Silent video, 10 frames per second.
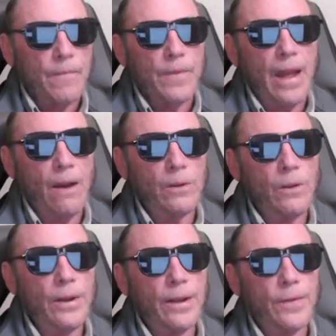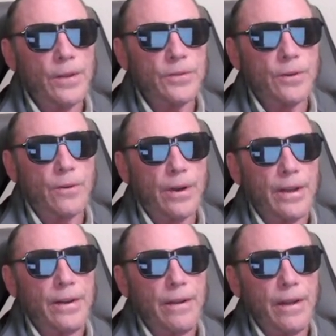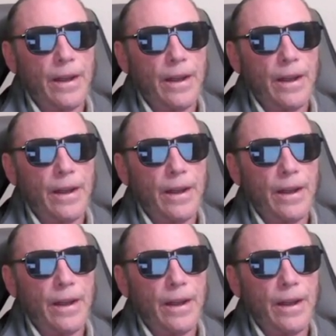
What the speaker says: Now look at this grid